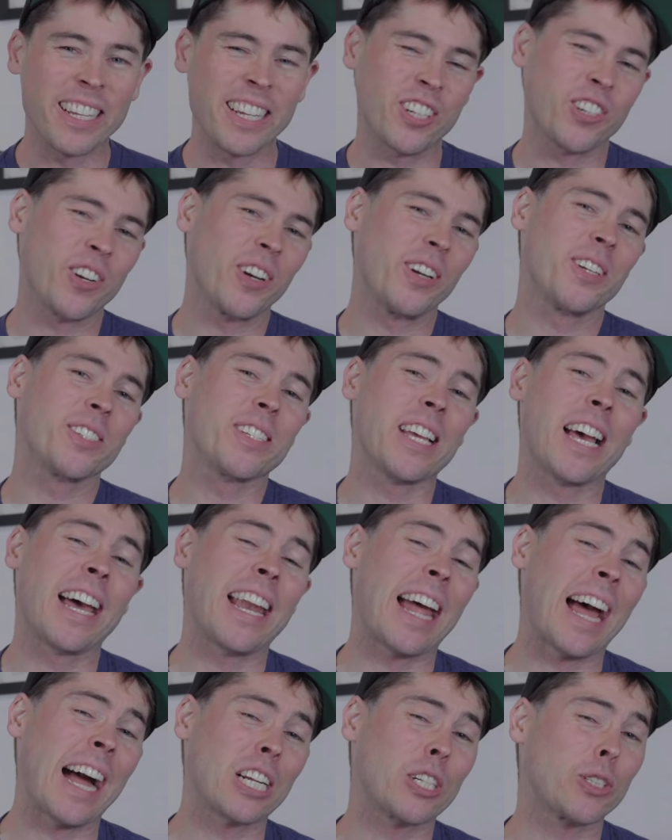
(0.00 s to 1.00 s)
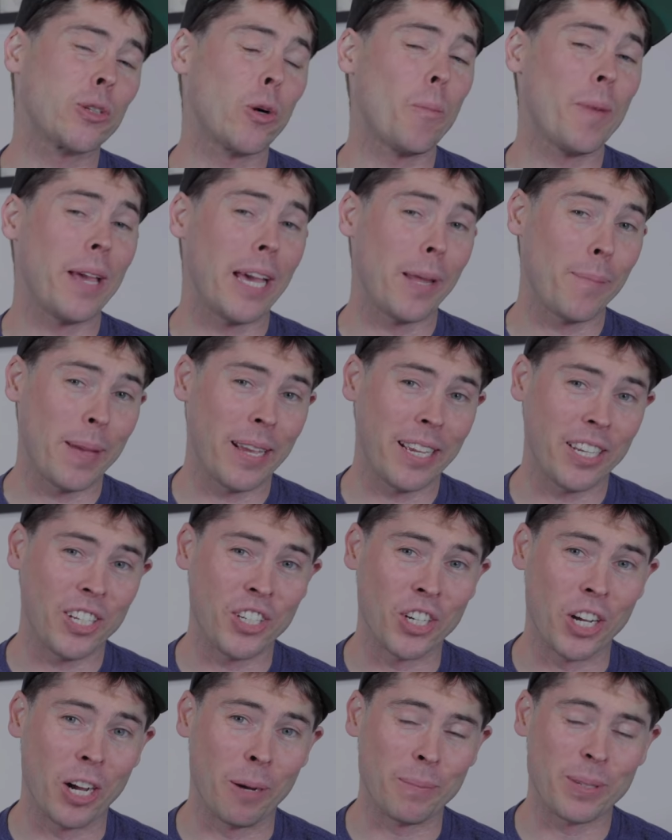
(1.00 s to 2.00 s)
to hit trails that had actual man-made
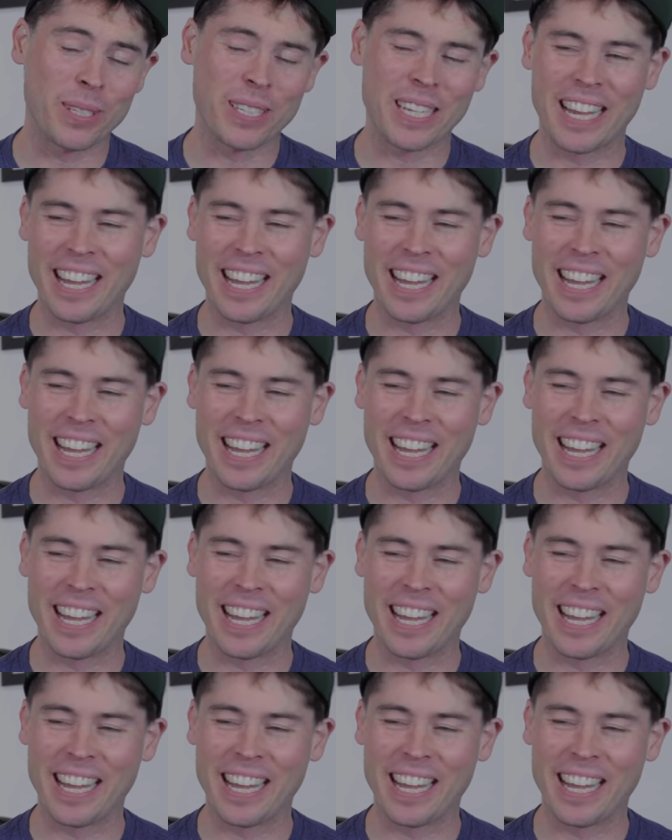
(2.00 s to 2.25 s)
jumps.